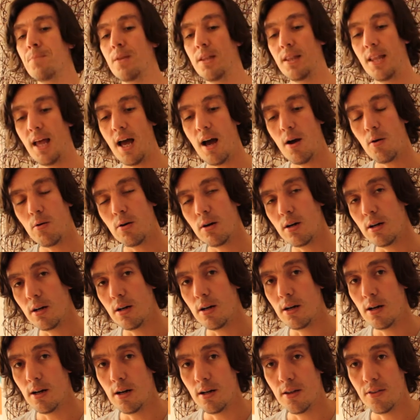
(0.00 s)
Now
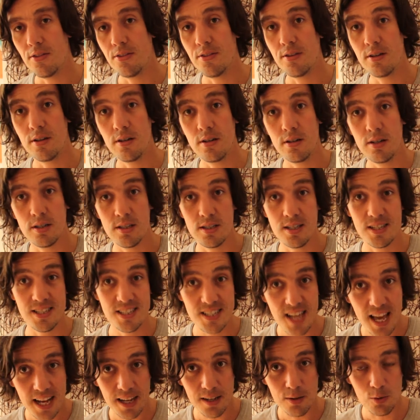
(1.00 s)
the
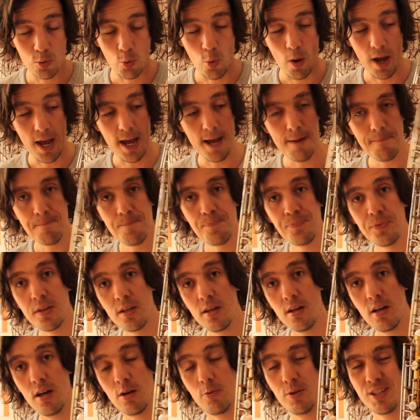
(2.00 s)
second way,
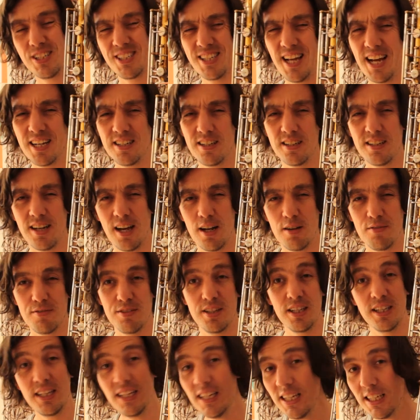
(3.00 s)
which is actually kind of
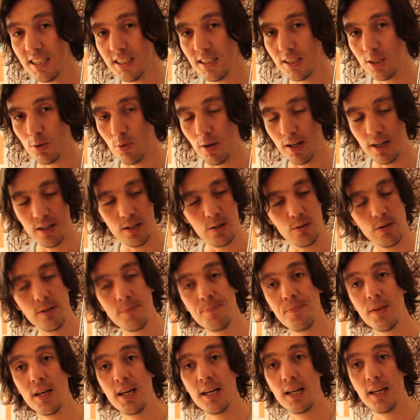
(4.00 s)
the easiest way to do
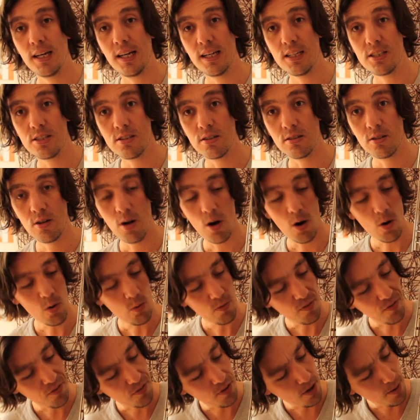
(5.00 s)
it, is to
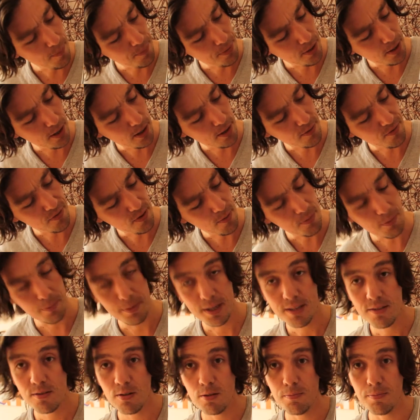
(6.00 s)
go from the
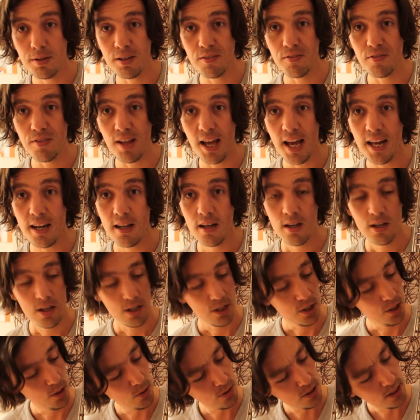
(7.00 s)
B to the B flat,
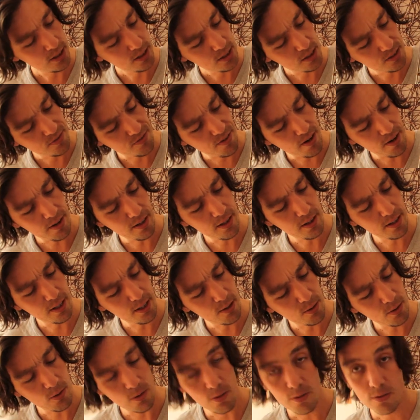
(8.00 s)
using this very
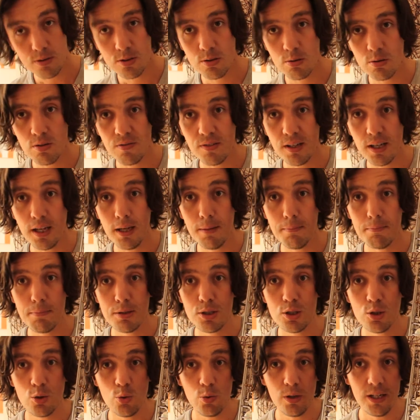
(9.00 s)
little sort of
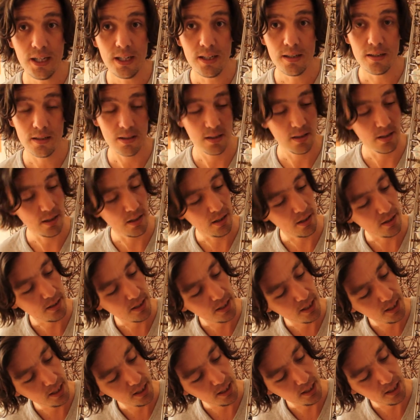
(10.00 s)
in-between
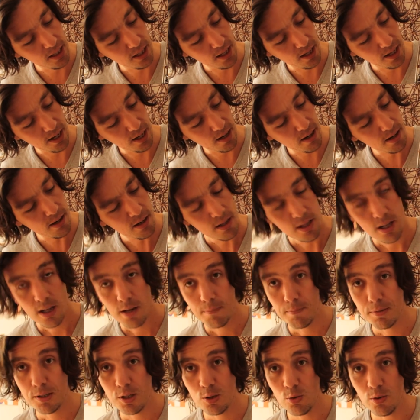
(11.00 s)
key here,
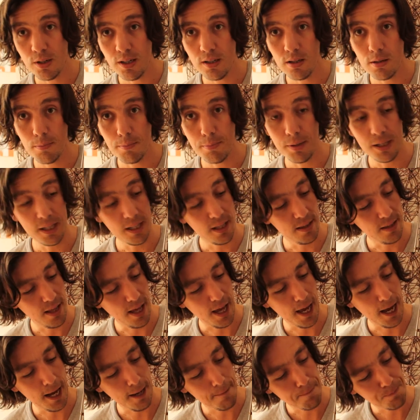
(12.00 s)
between the B and
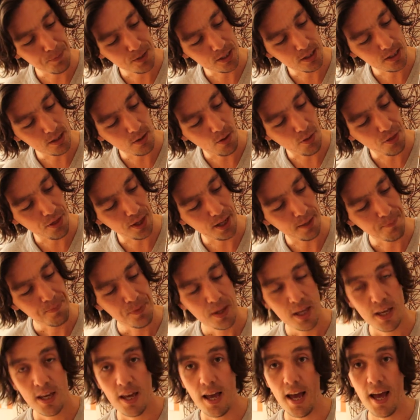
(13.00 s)
the A, this little thing.
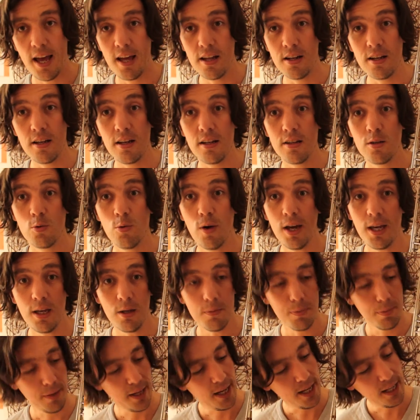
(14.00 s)
And the way
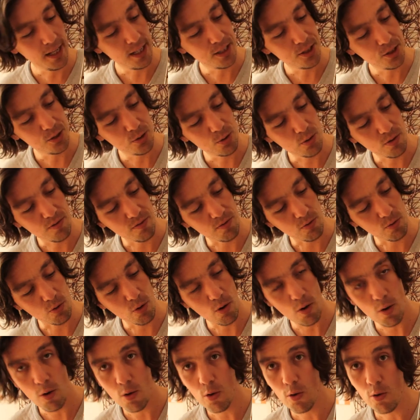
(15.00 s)
you play it is you sort of
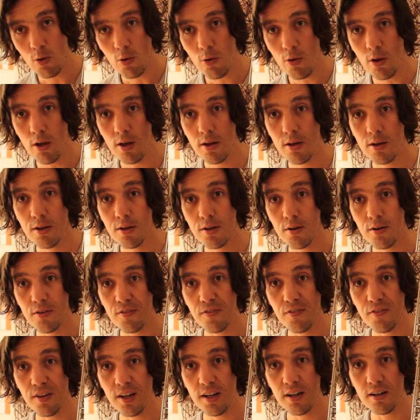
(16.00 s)
roll your
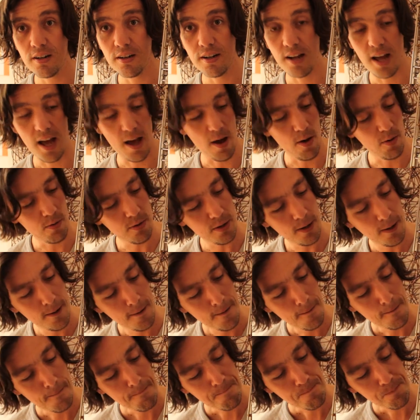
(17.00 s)
finger down,
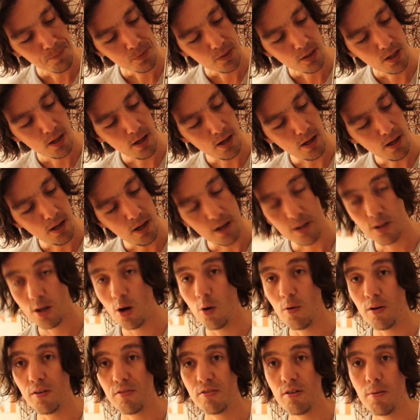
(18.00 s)

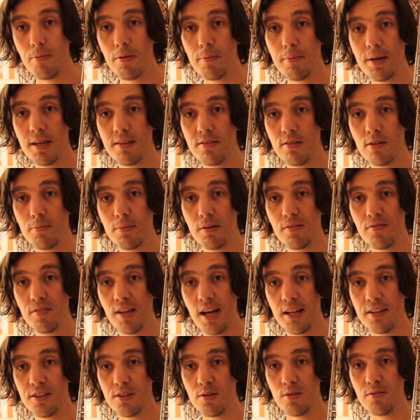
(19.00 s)
going from the B to the B
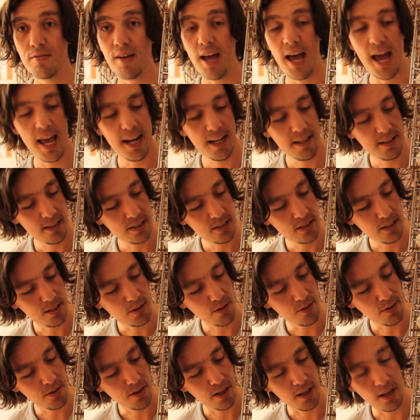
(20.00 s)
flat, sort of adding this
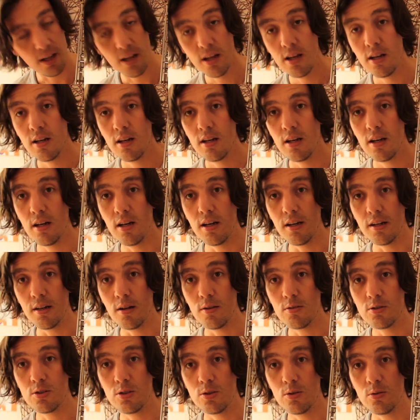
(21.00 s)
little thing, you
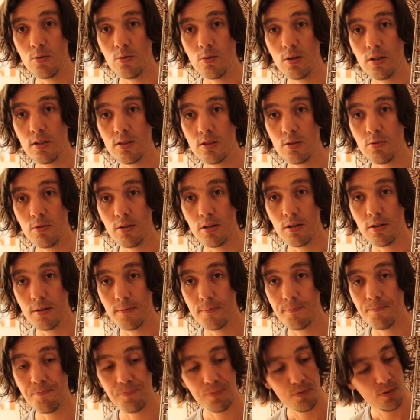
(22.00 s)
know, to it,
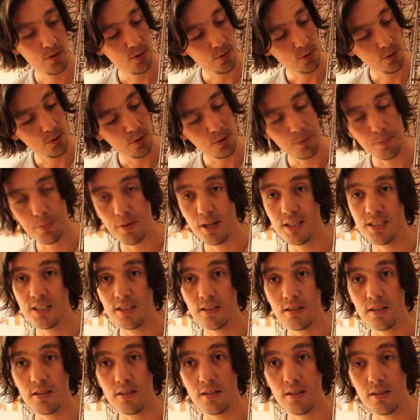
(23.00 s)
to you
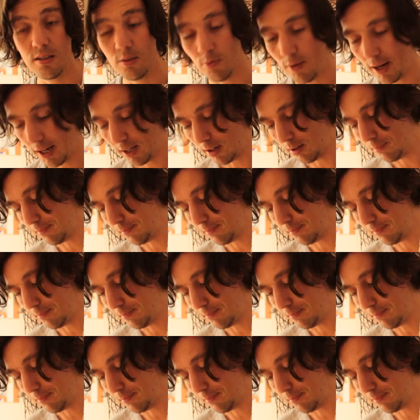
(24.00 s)
pressing the regular